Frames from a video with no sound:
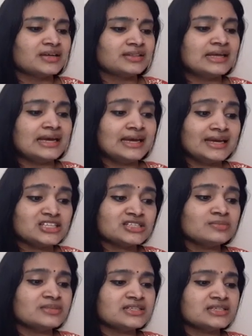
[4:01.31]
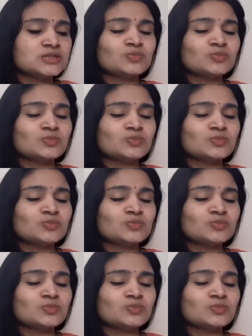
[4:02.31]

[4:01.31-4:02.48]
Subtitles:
The age limit is,